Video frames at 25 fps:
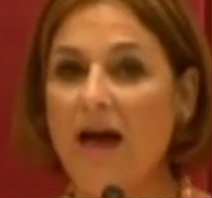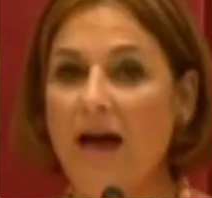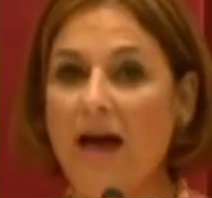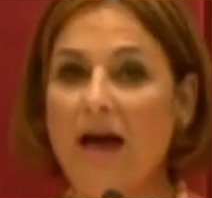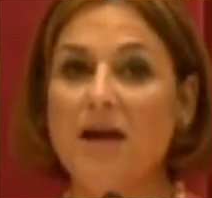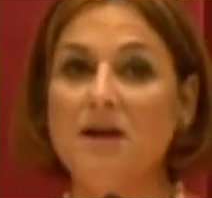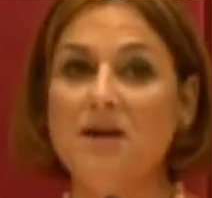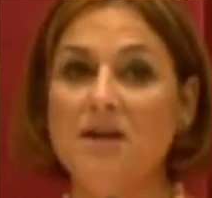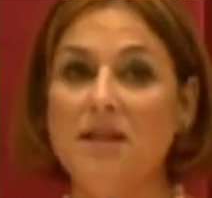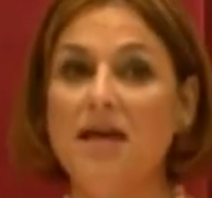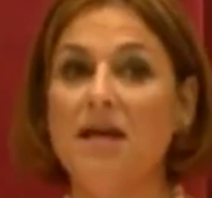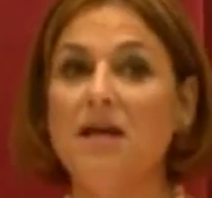
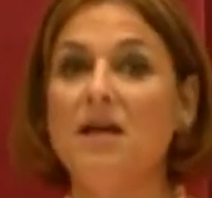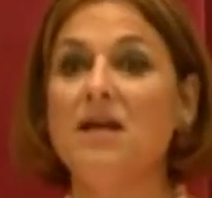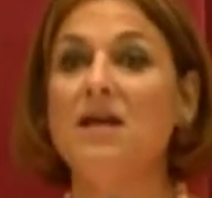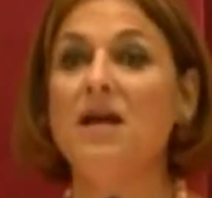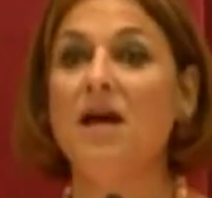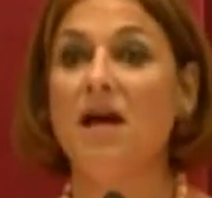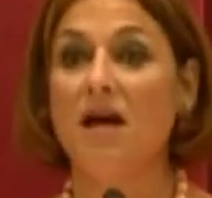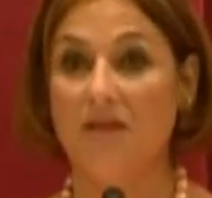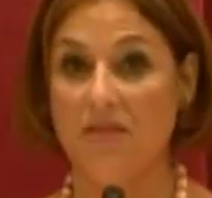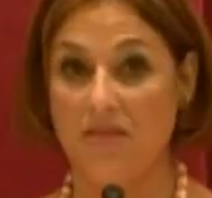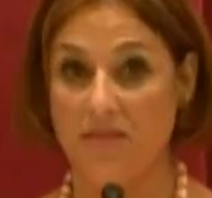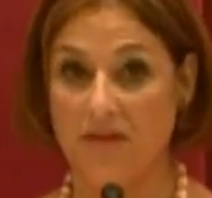and then
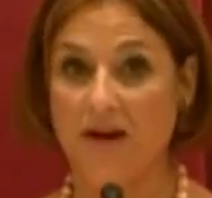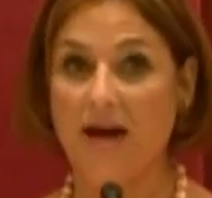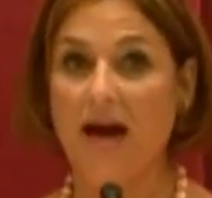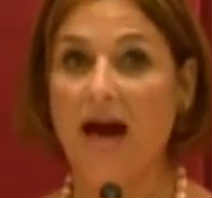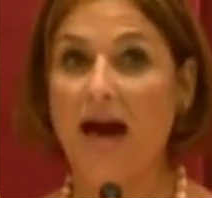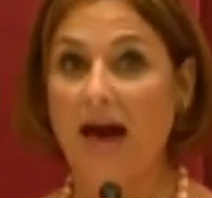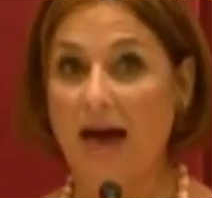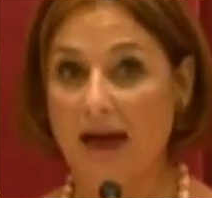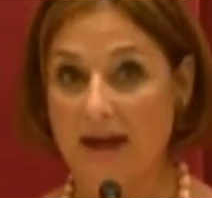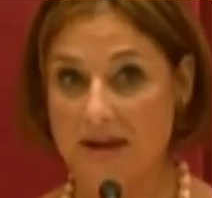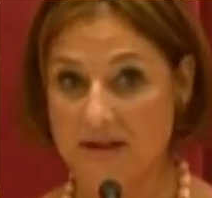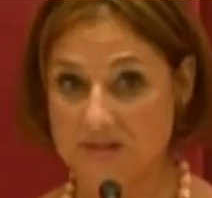the
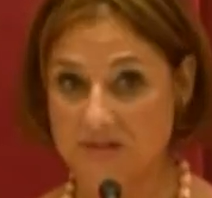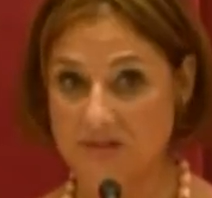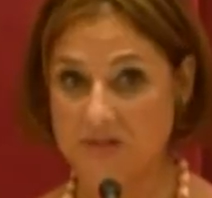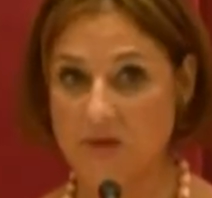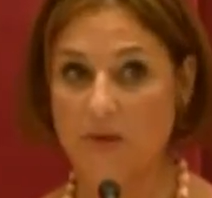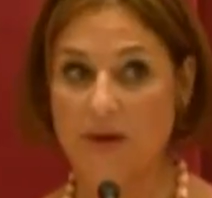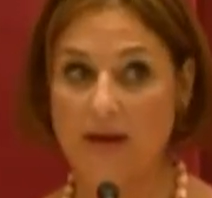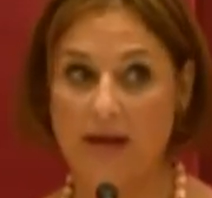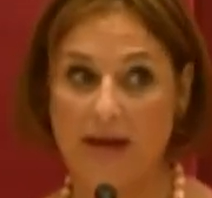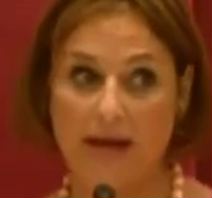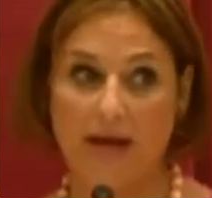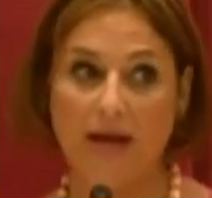guys,
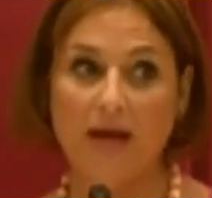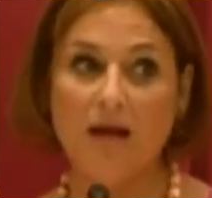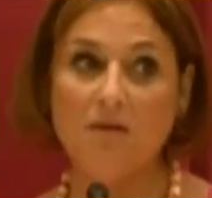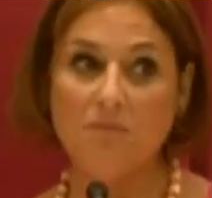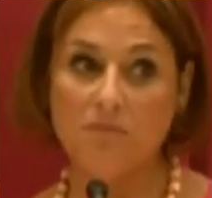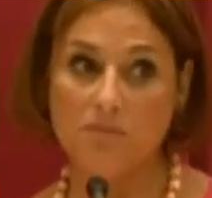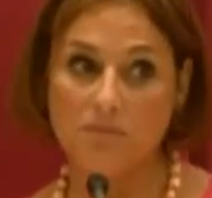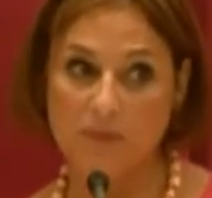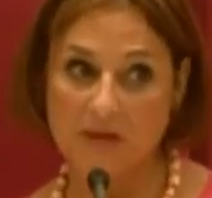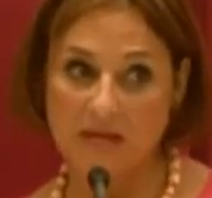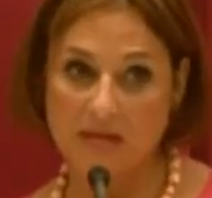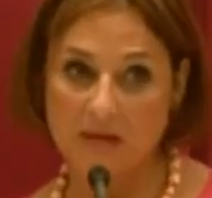okay?
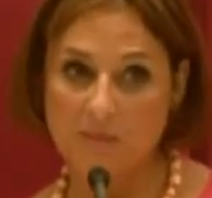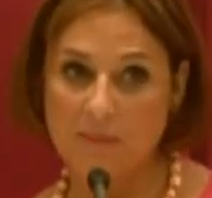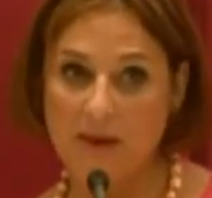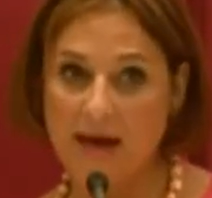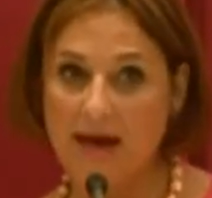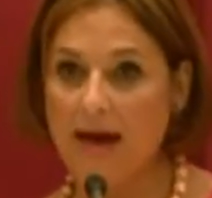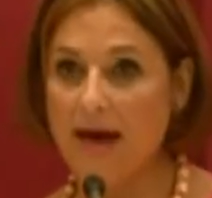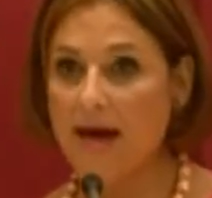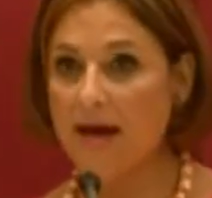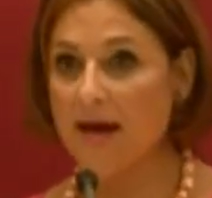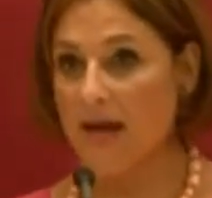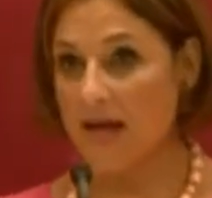
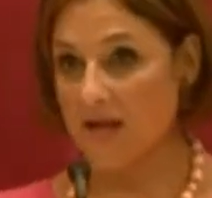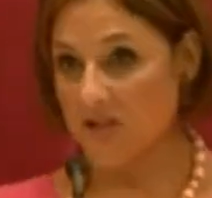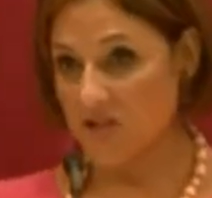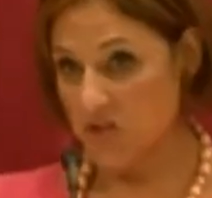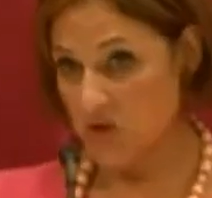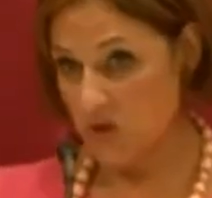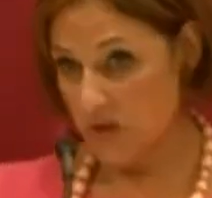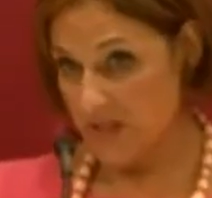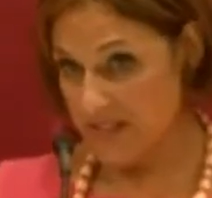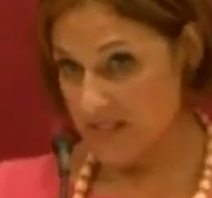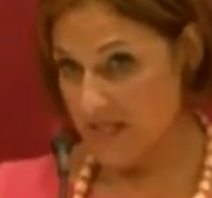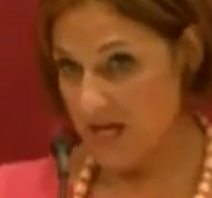Beanbag and
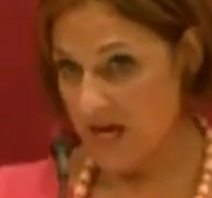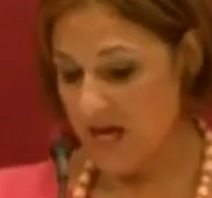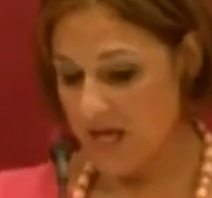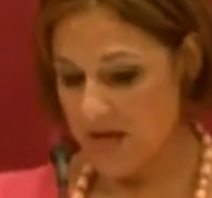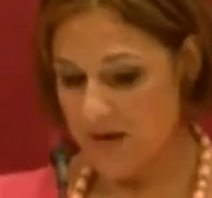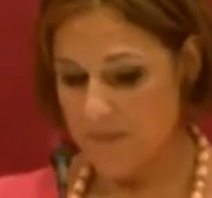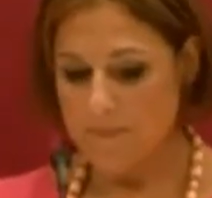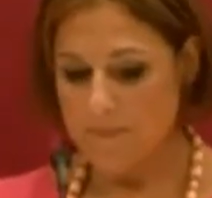Choice Cut